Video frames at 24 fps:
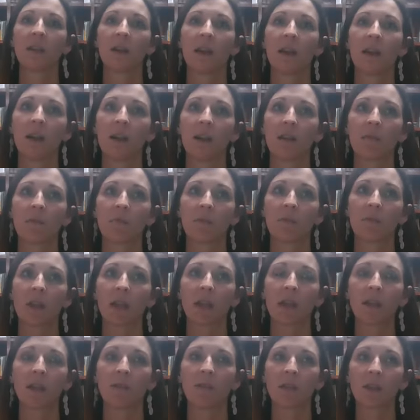
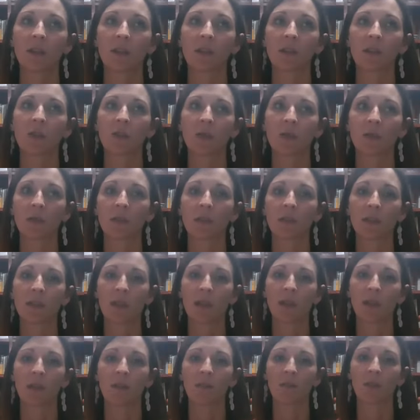and giving us tools
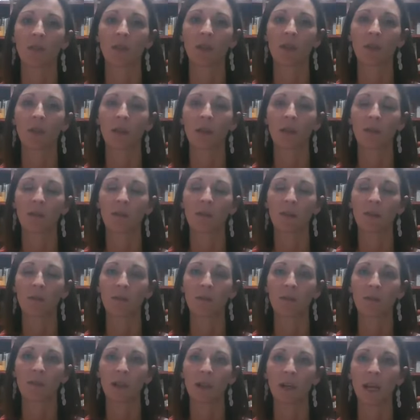that really have
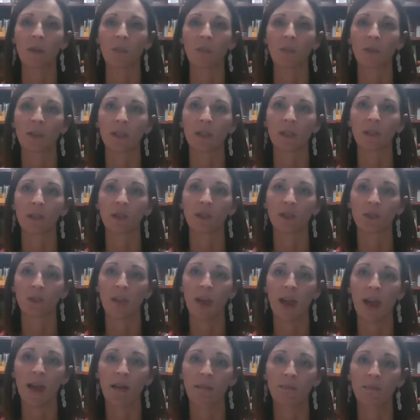enabled us to do
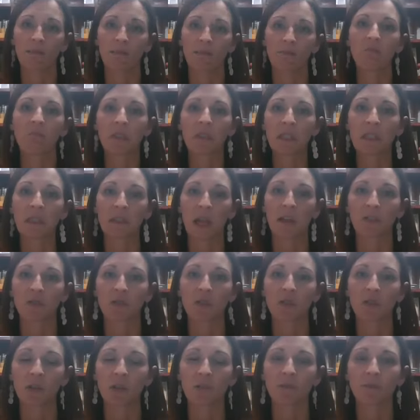that this last
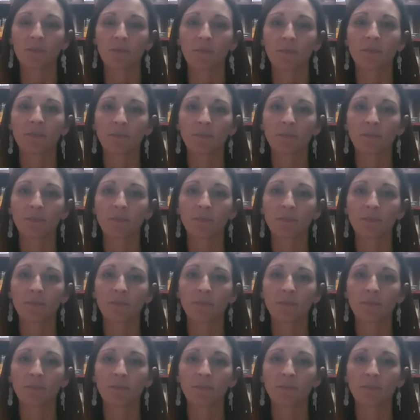year.